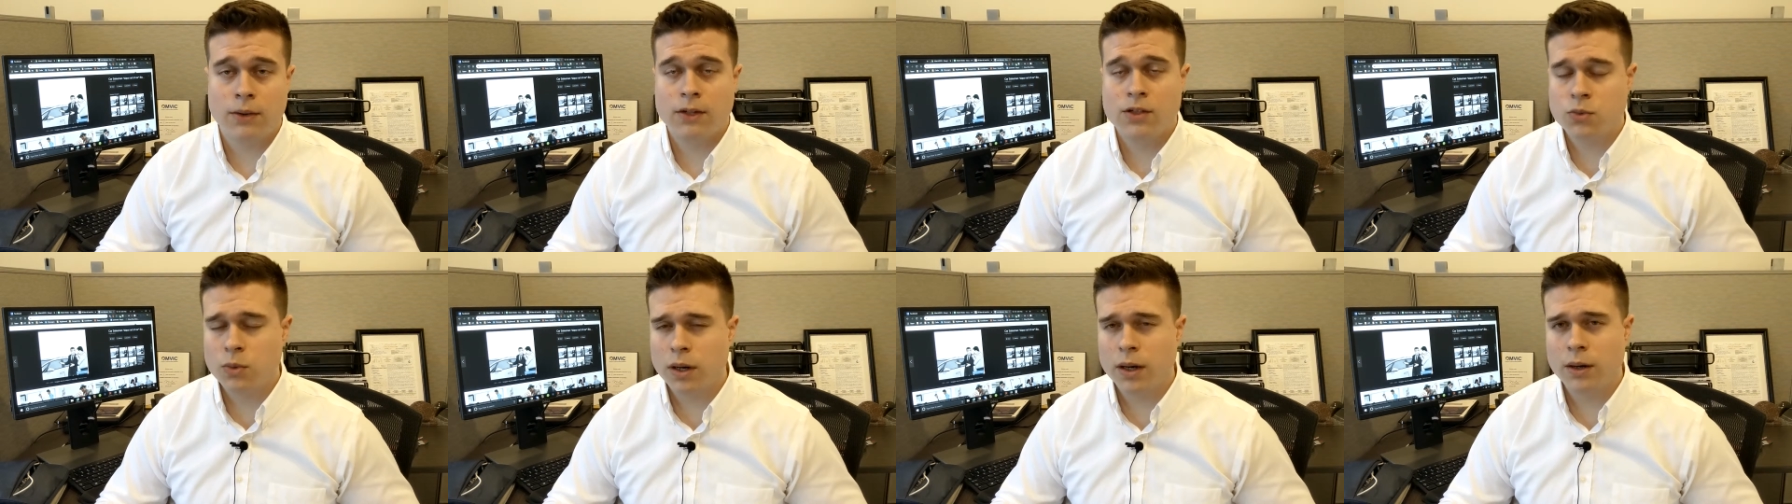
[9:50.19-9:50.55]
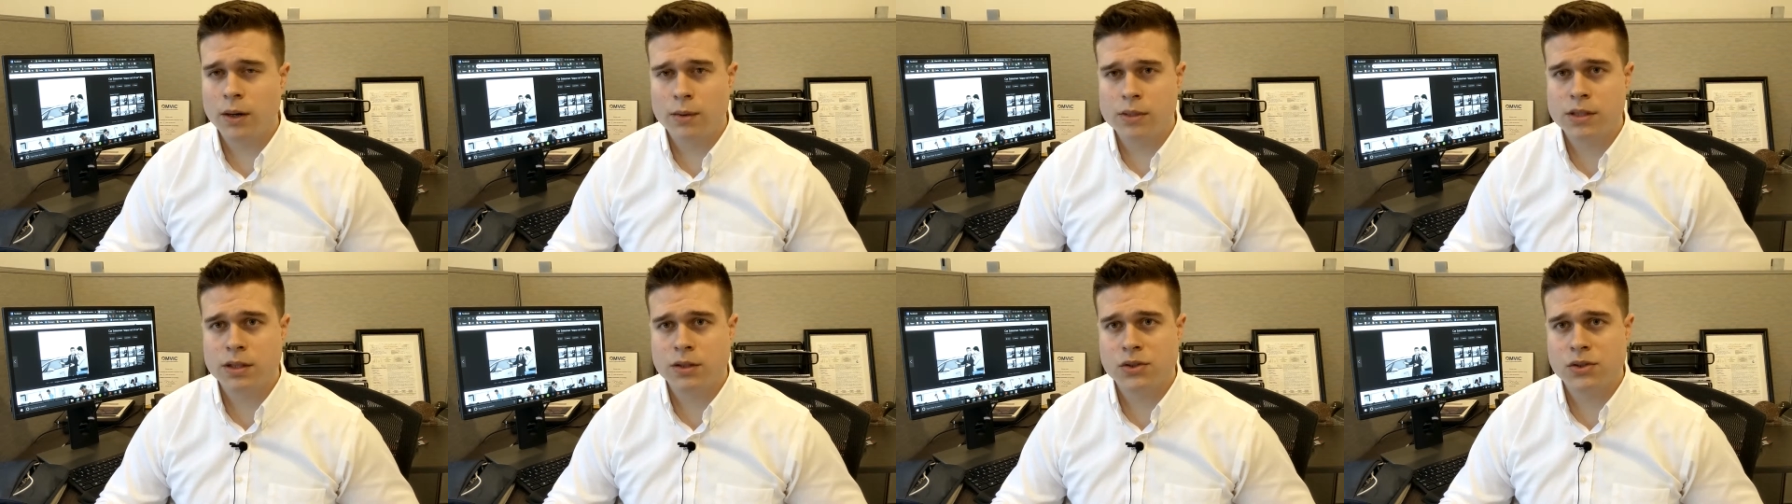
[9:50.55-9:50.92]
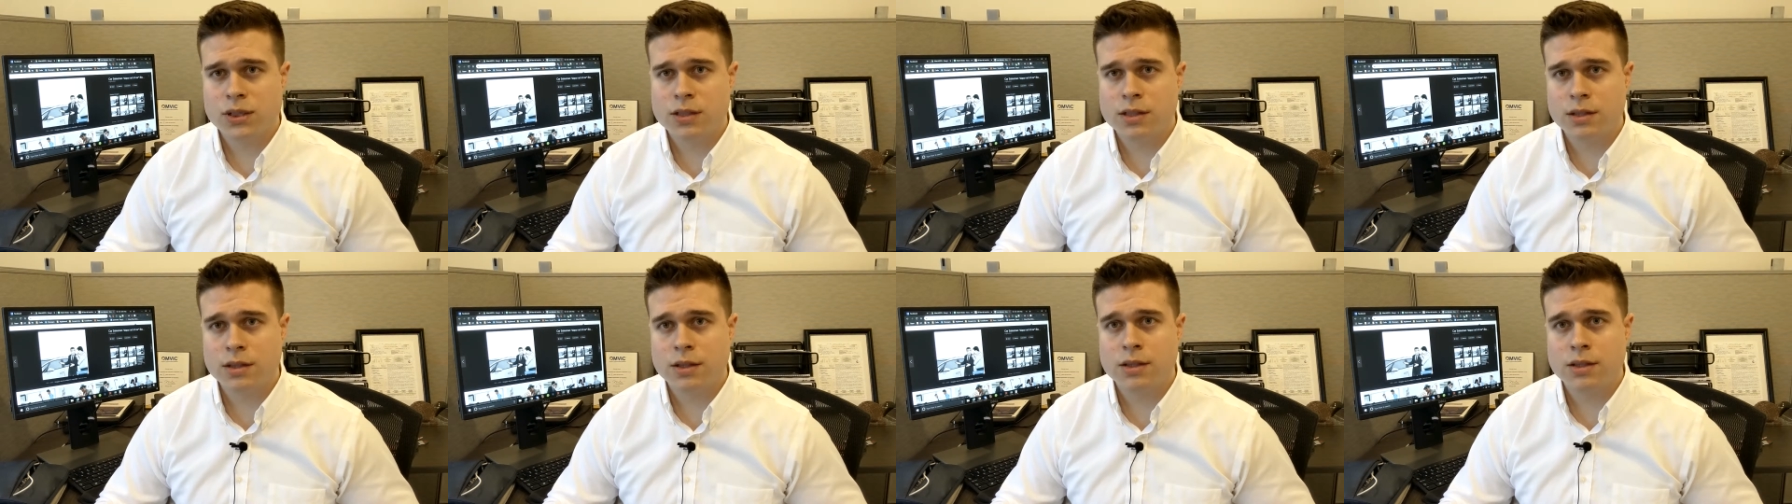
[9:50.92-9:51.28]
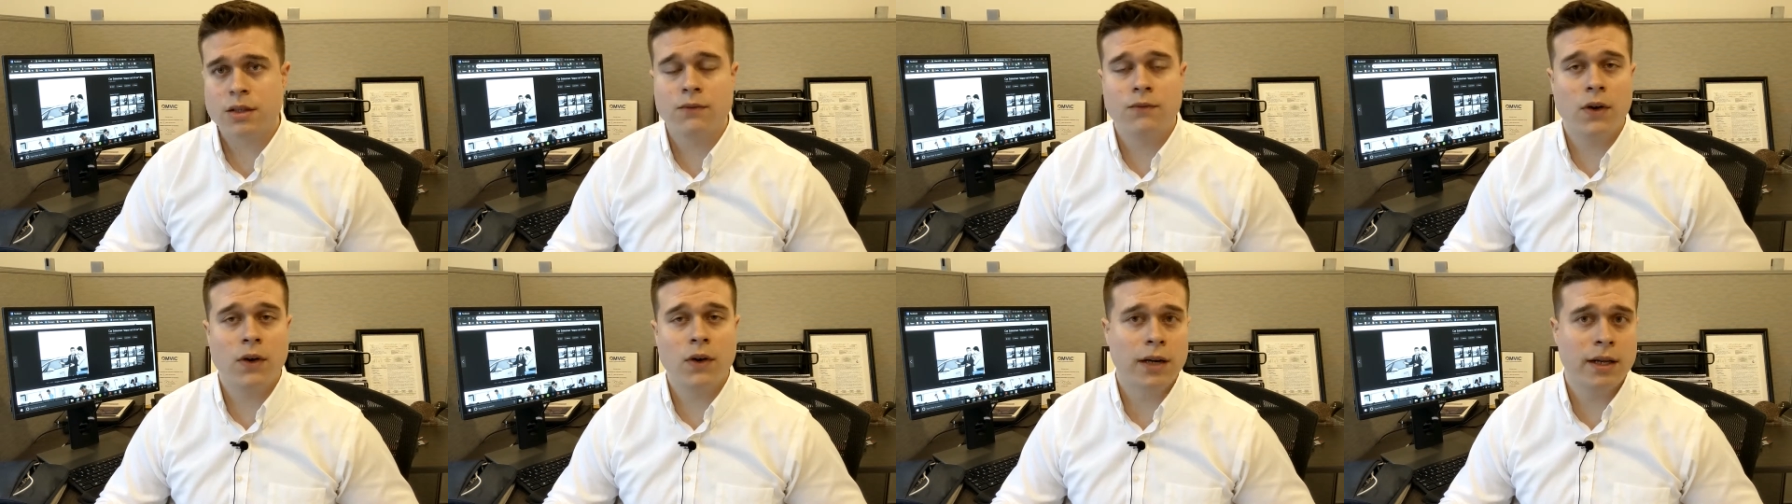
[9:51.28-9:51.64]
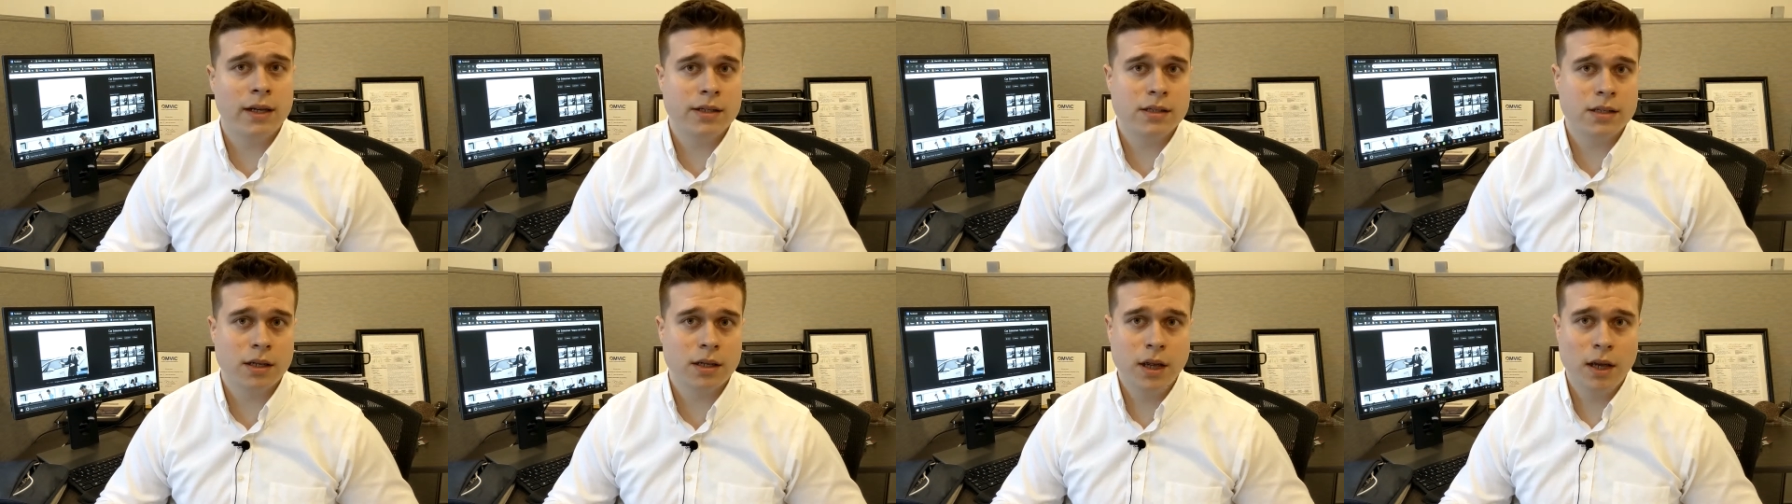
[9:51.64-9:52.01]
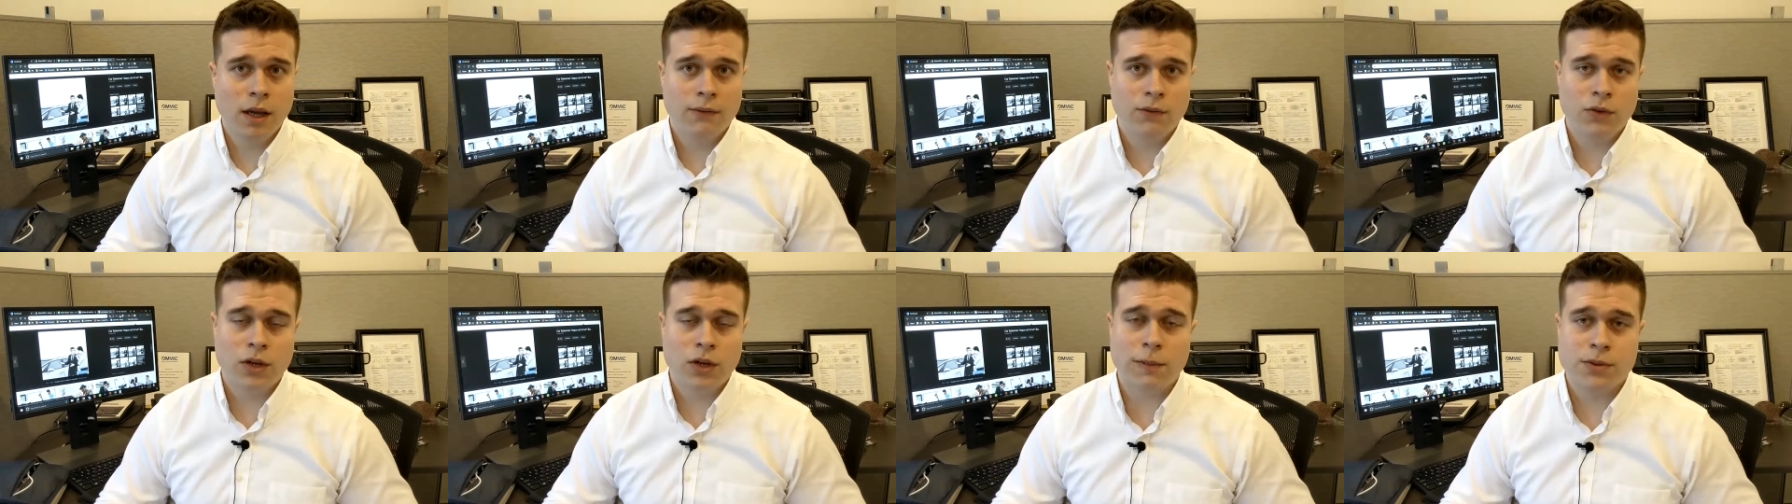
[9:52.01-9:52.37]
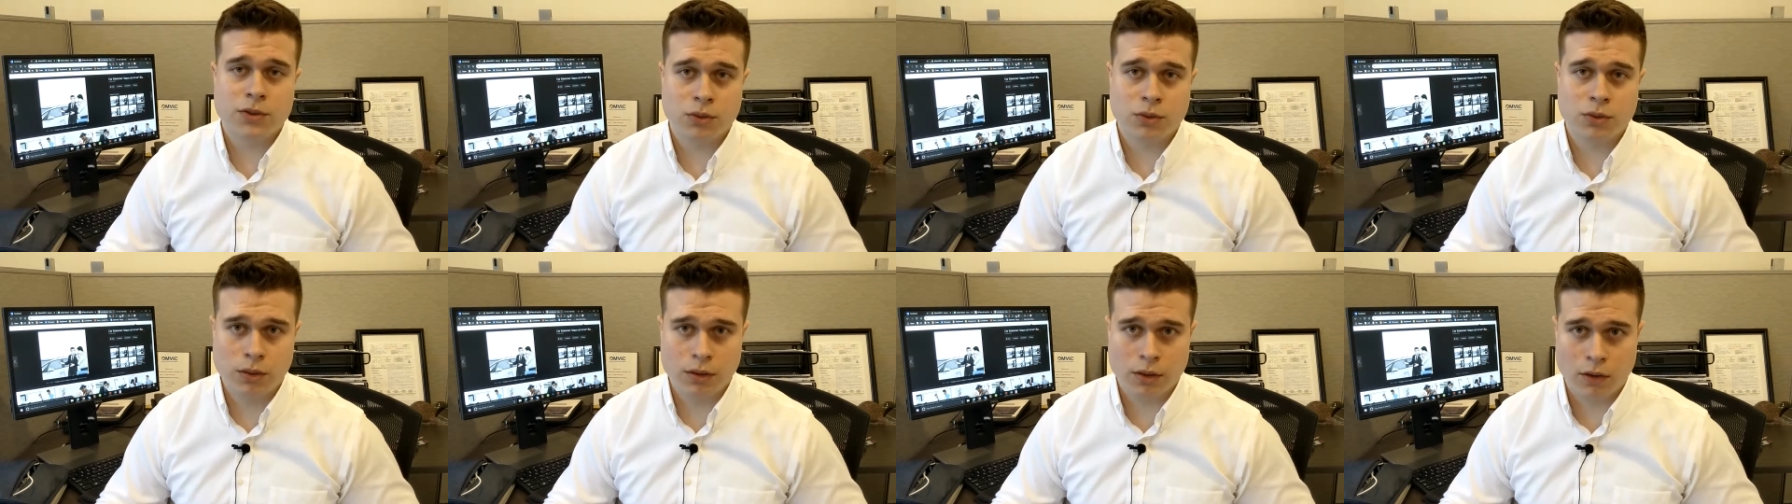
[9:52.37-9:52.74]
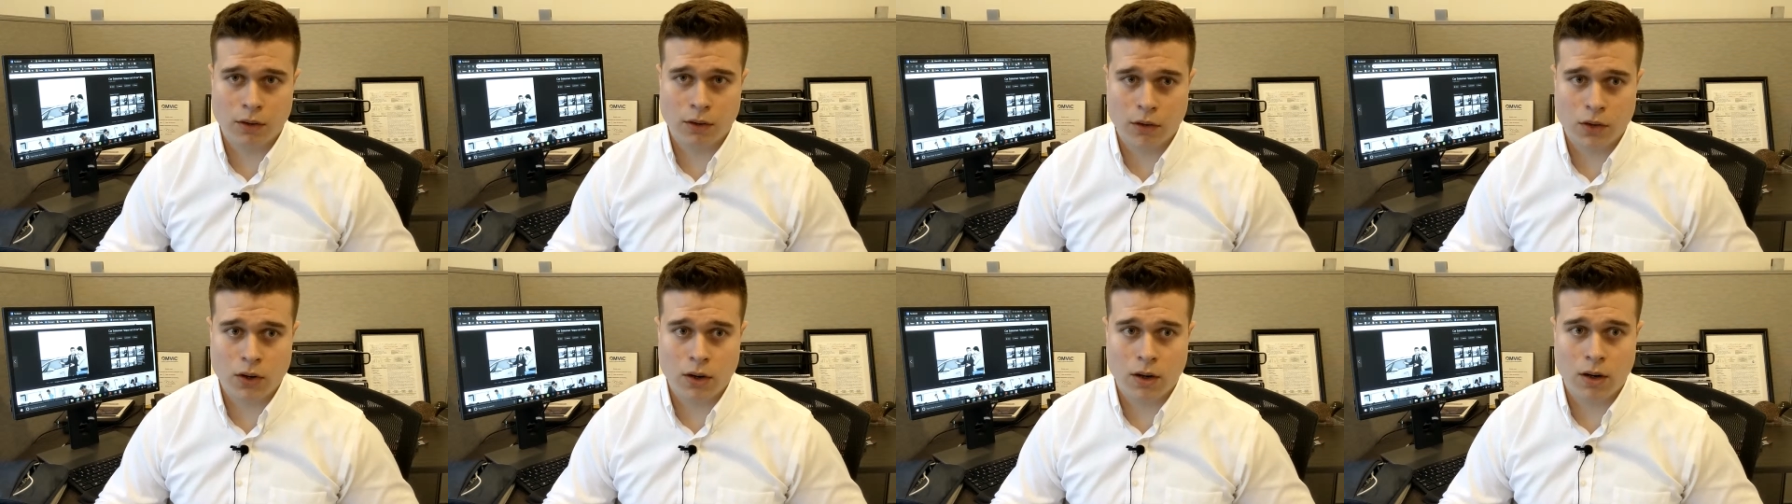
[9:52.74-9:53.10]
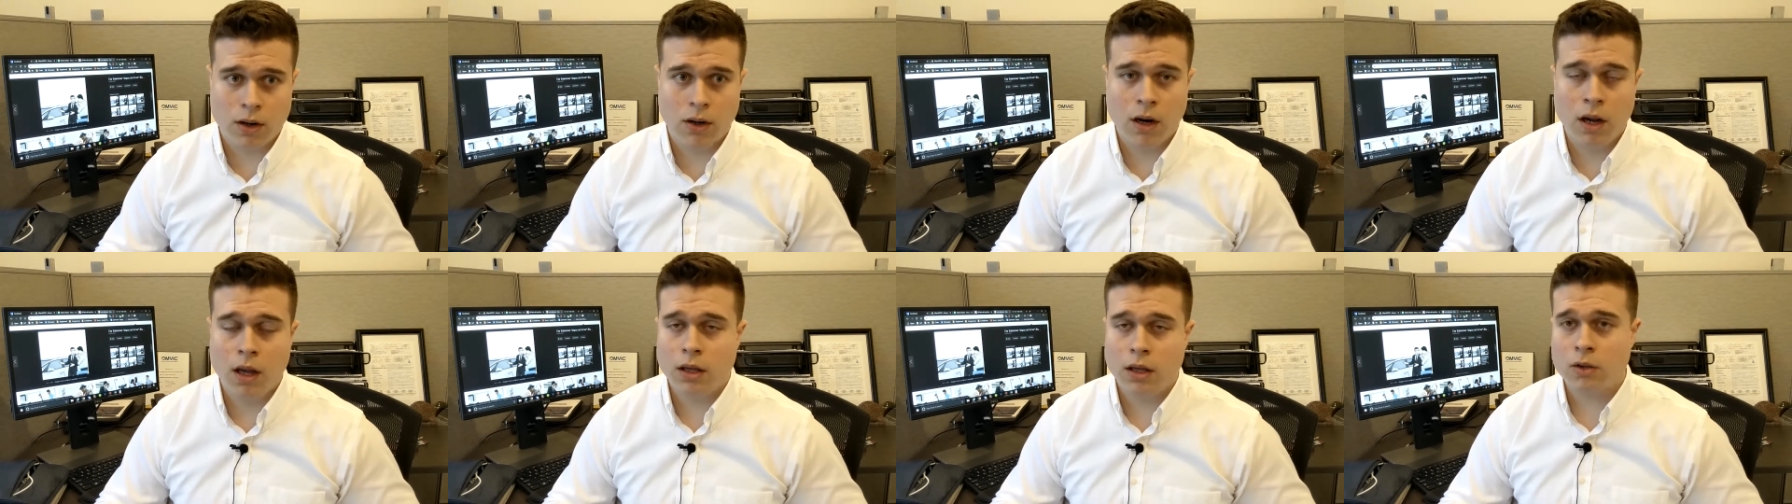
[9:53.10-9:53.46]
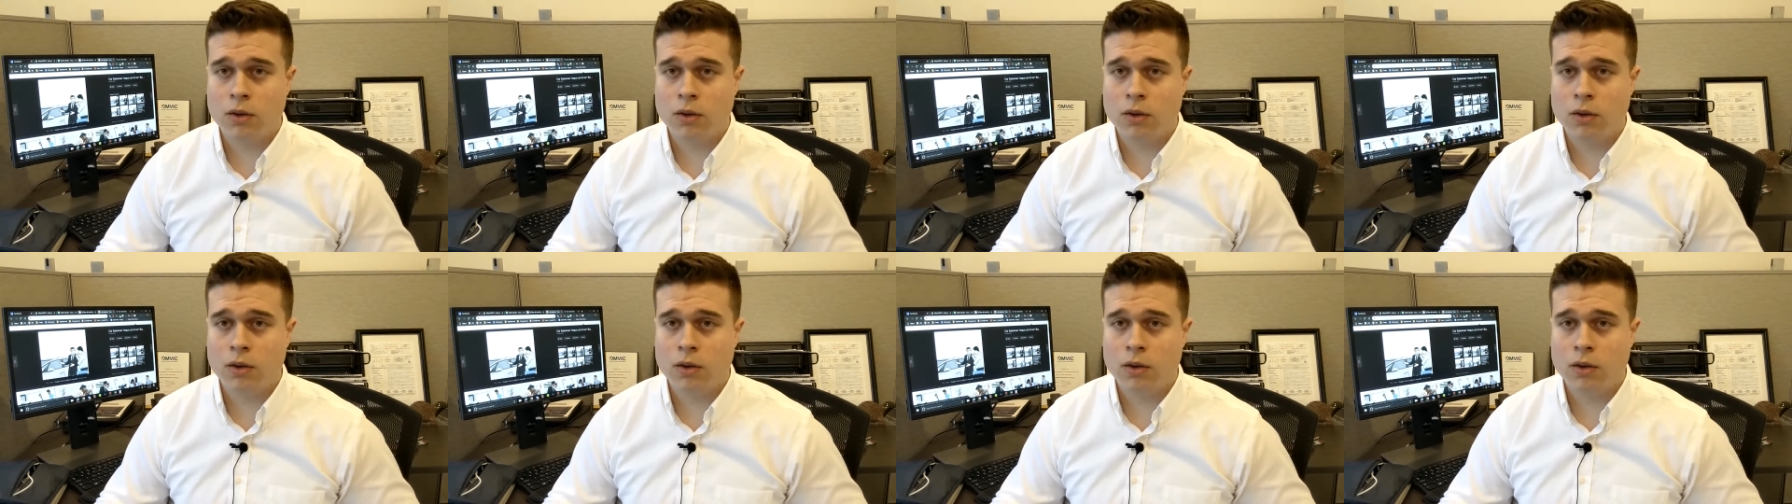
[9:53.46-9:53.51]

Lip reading: That's why I would suggest leasing. Financing, if you absolutely love the car,